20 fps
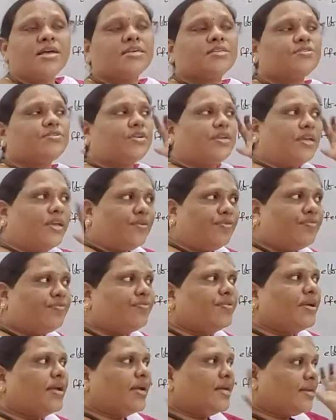So
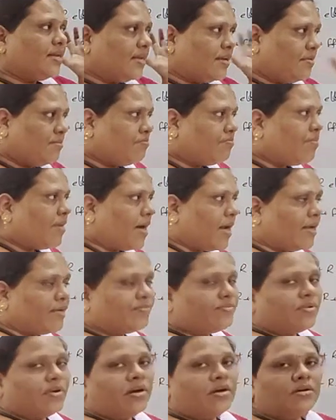if any
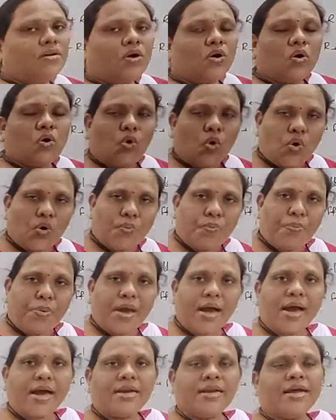pi bond or lone
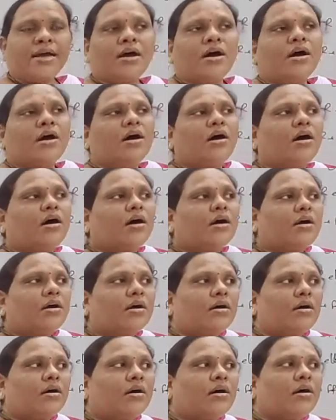pair
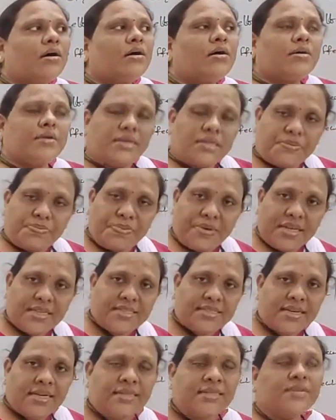is
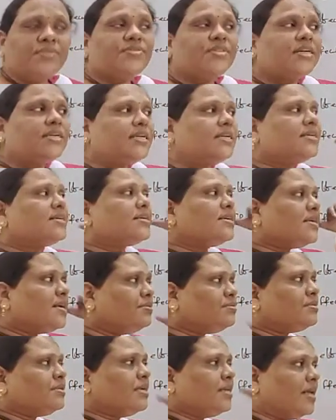present, then it
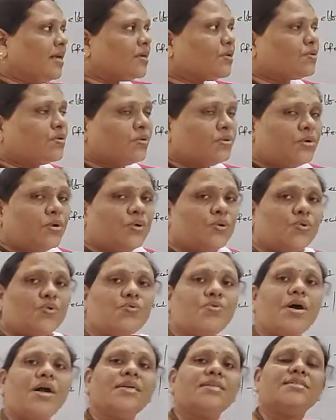gives electron
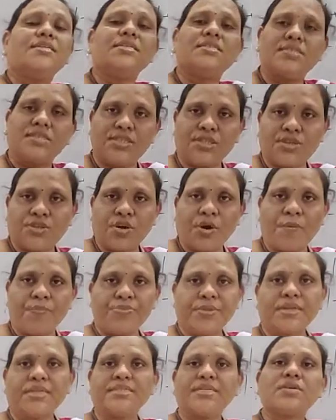towards a system,
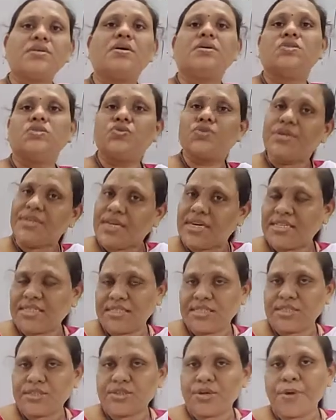that is a conjugated
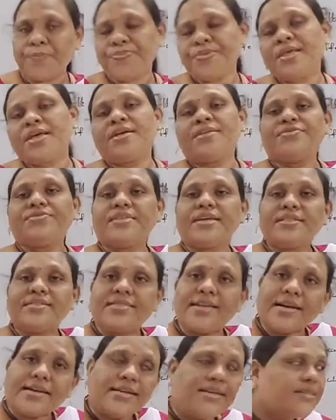system, then
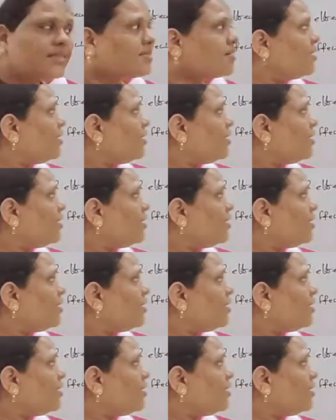that is